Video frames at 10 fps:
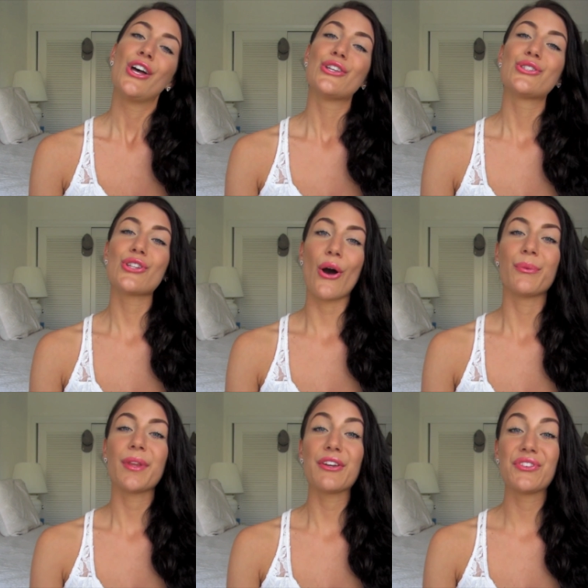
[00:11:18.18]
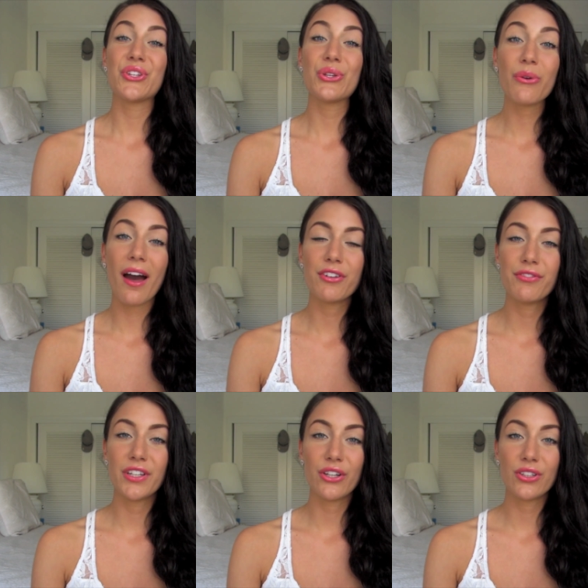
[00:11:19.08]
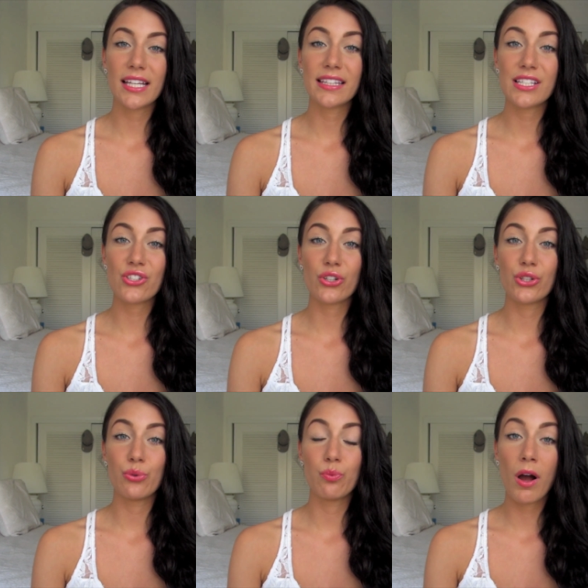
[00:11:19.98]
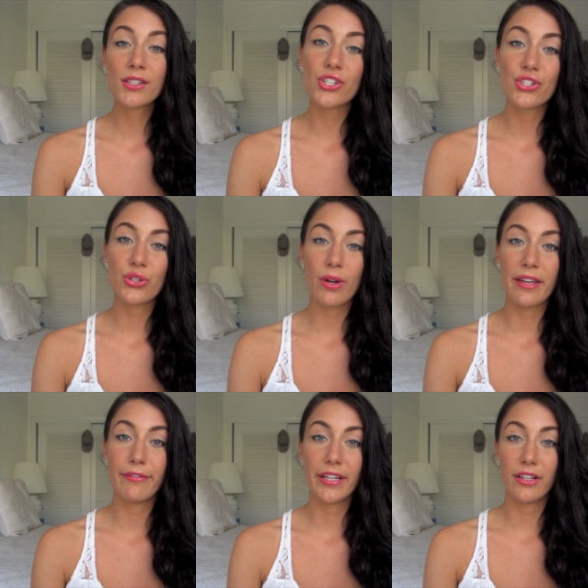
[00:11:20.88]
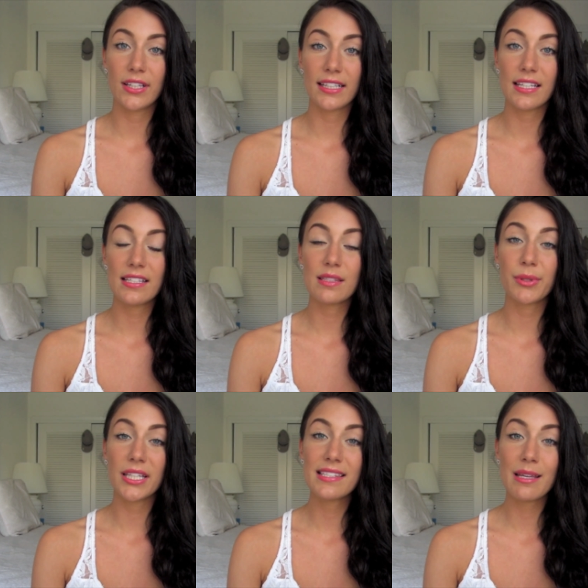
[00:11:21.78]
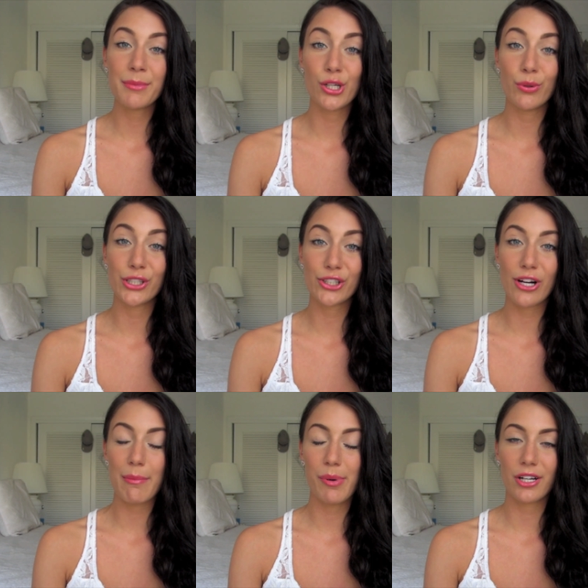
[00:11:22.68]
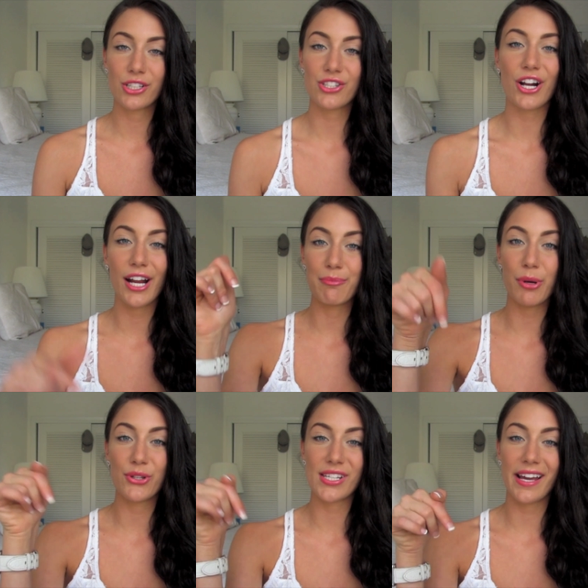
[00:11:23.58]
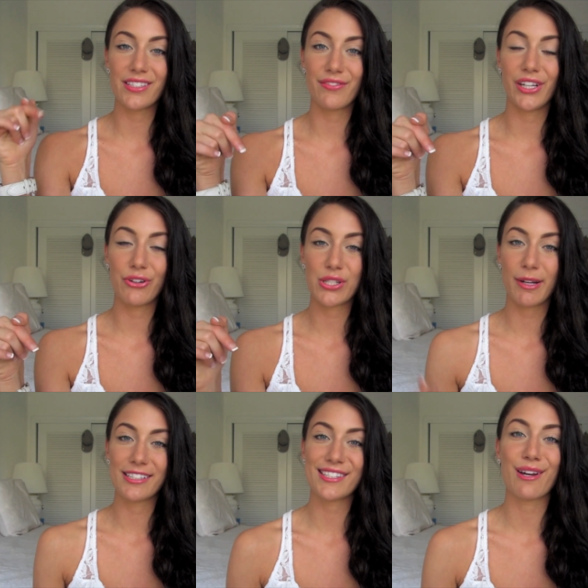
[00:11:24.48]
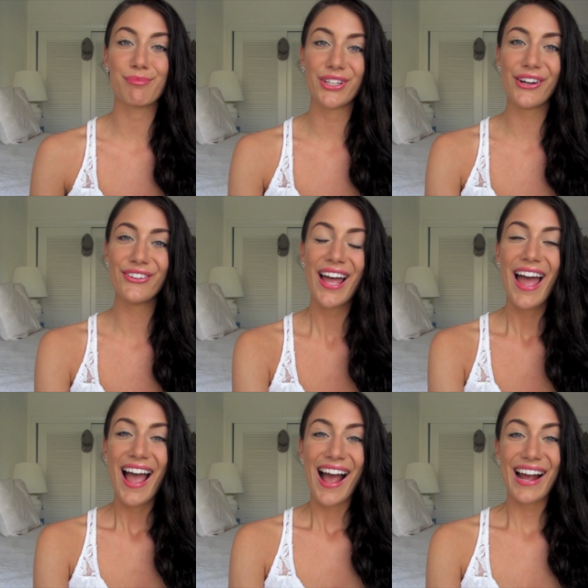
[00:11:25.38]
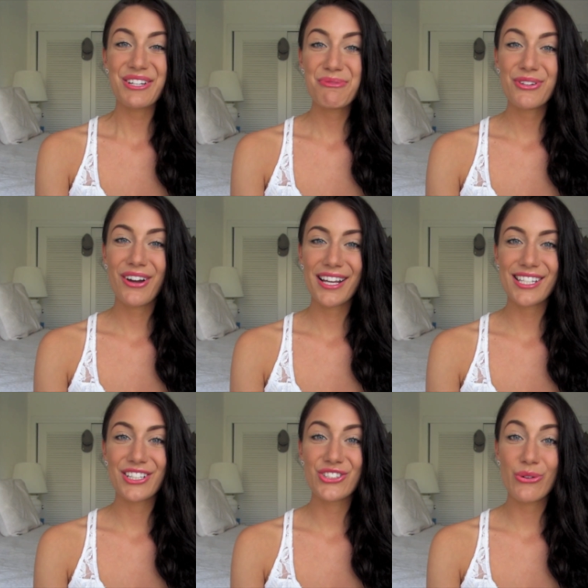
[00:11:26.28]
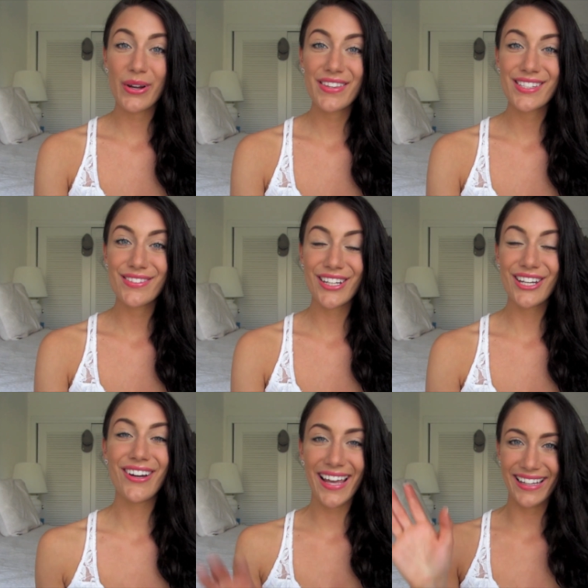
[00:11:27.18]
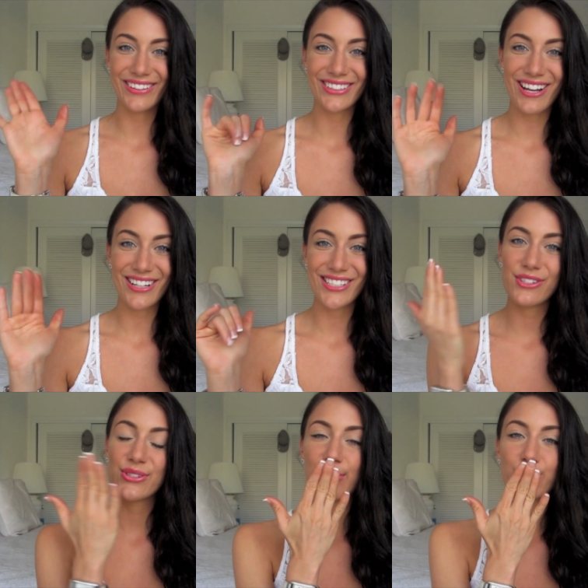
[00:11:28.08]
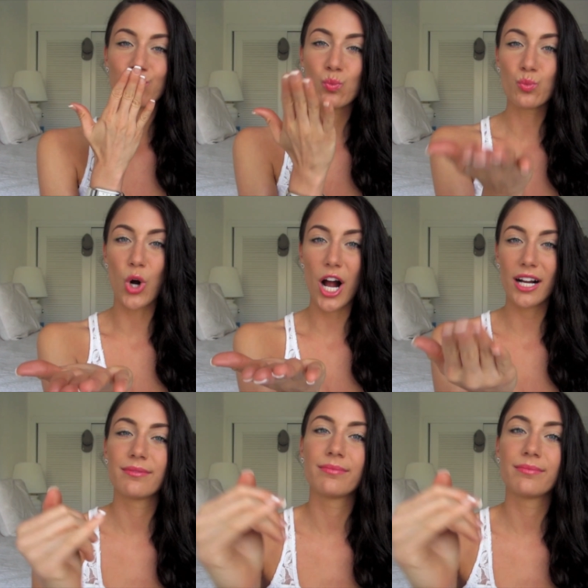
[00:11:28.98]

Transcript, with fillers: So if you have a video like this, or you want to do a video like this, please let me know what your crap products are and post it as a video response down below. I hope you guys enjoy this video and I'll talk to you soon. Mwah.